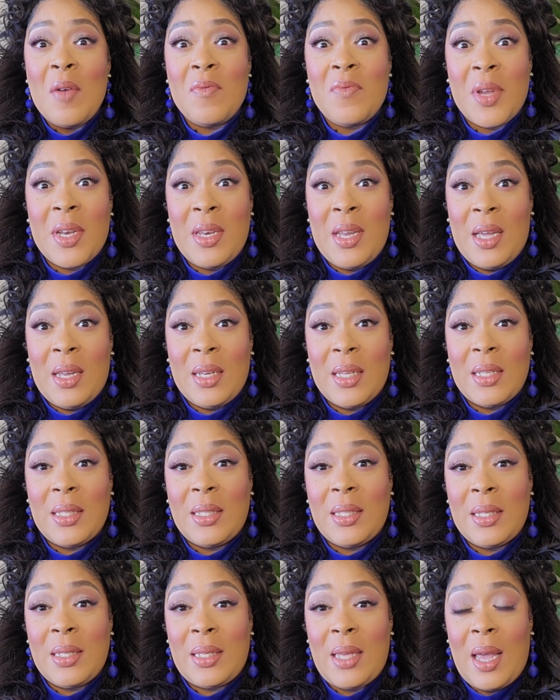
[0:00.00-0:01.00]
vanillas
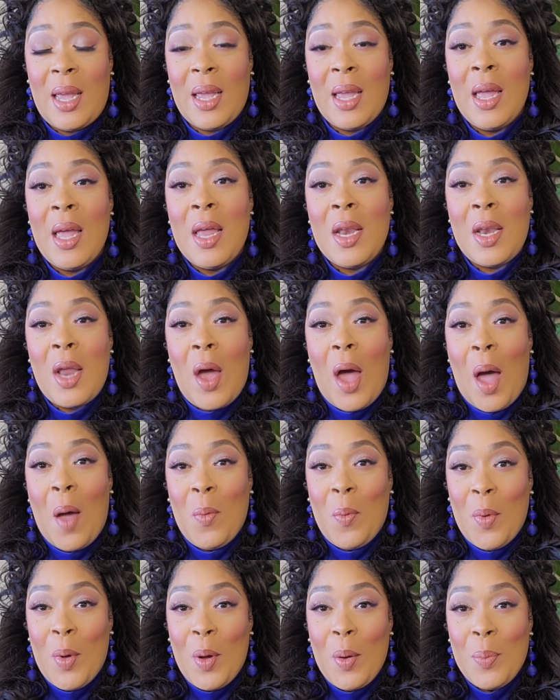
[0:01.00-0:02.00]
today. Now, I
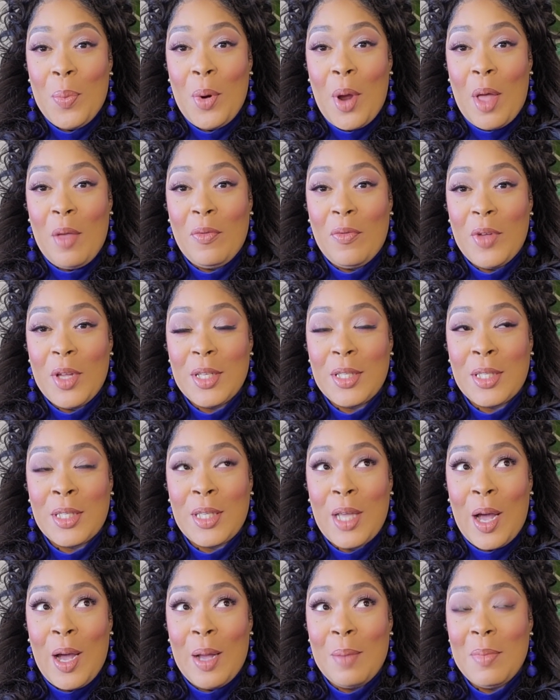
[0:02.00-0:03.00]
will preface
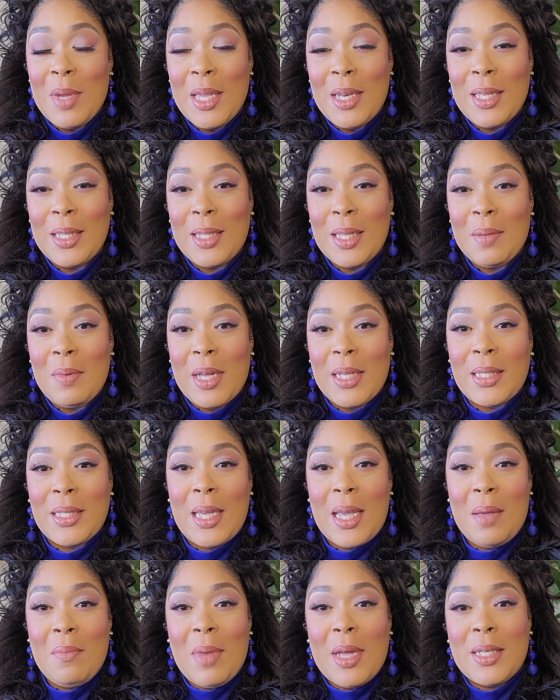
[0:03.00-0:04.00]
anything by
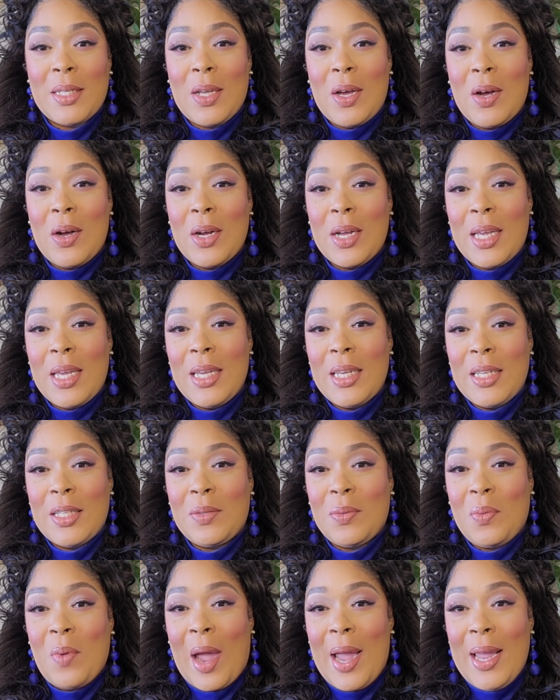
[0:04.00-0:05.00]
saying my dog, he
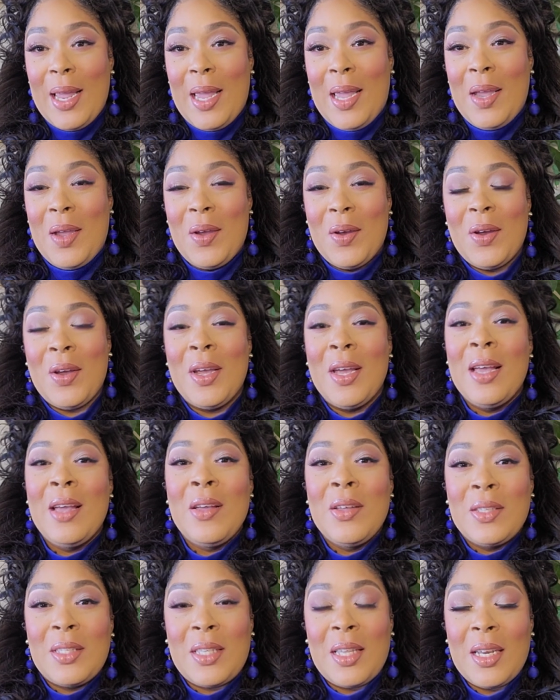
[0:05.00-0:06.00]
is right here
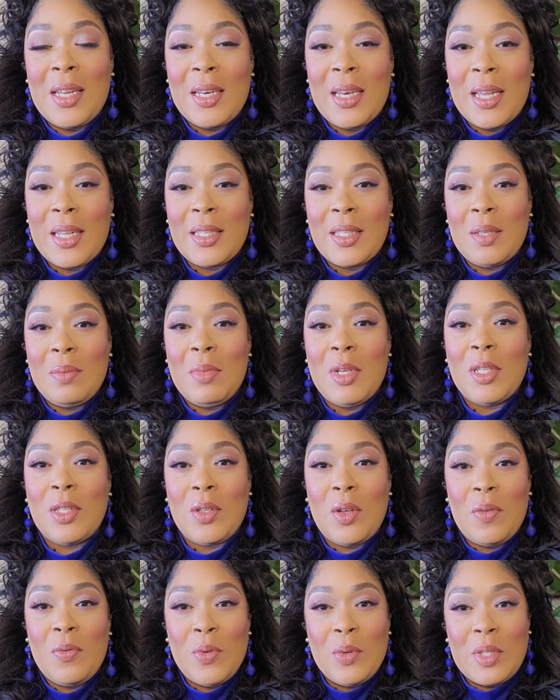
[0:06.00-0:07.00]
sitting next to me. So
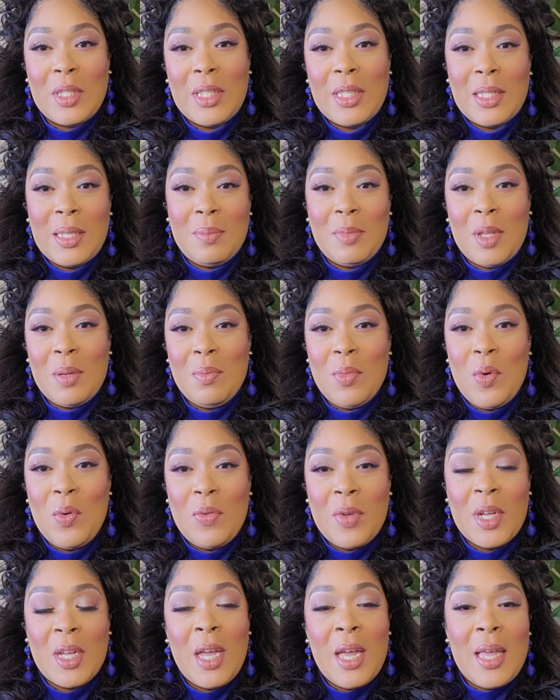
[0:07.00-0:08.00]
if you see something
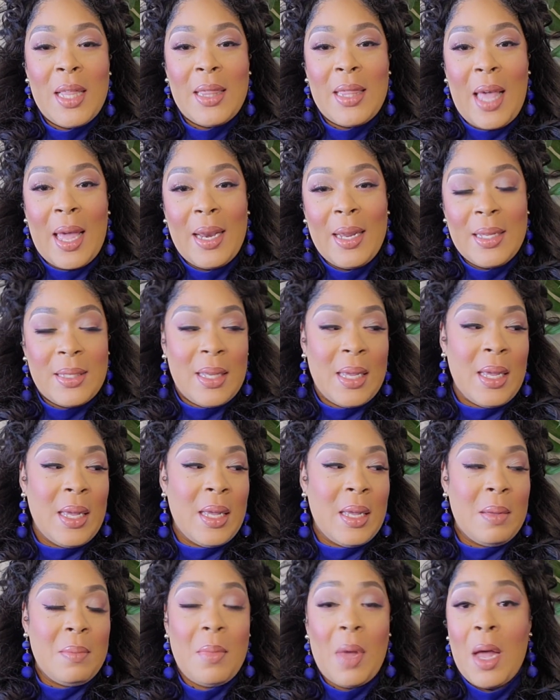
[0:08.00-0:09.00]
moving, that is
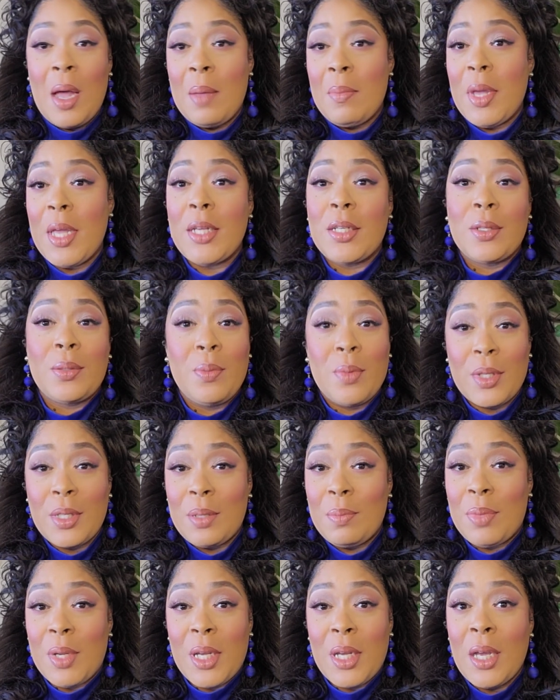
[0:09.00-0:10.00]
him. He just wants
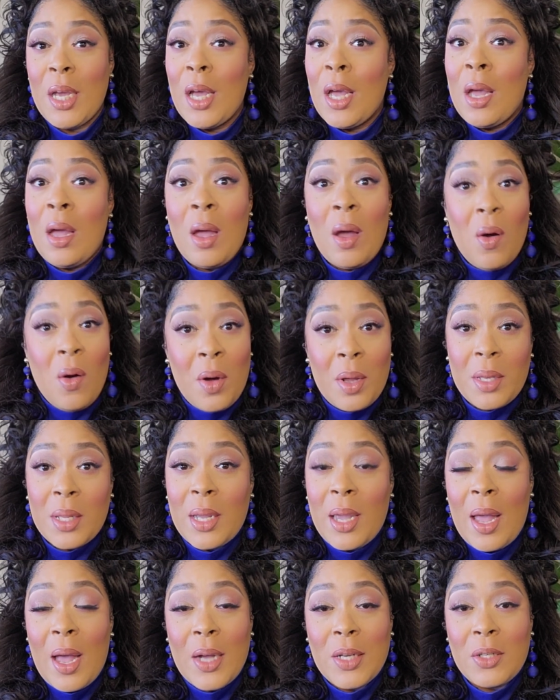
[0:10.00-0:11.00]
to be on the
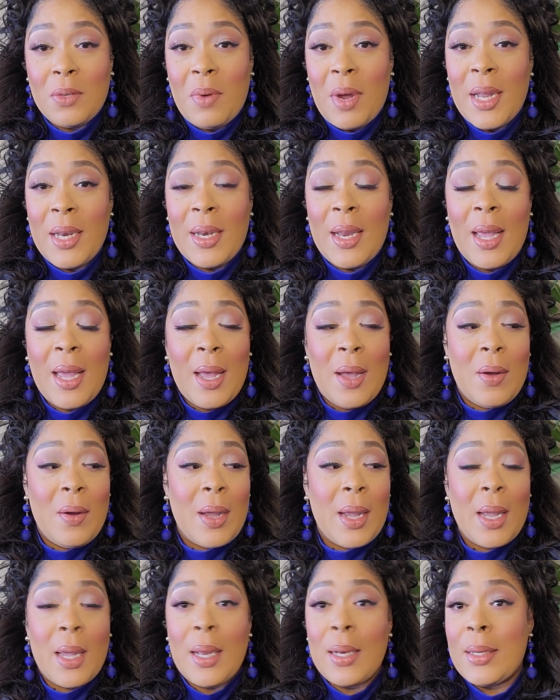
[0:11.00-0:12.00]
couch right now
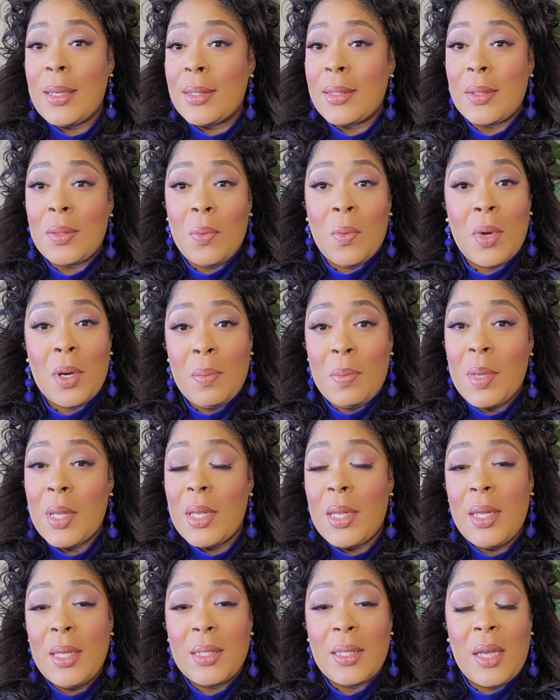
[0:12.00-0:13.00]
and doesn't want to be
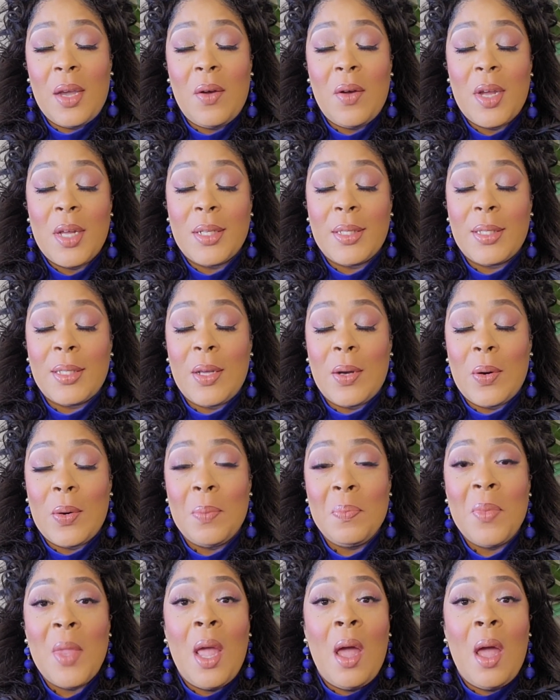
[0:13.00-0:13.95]
in his area, so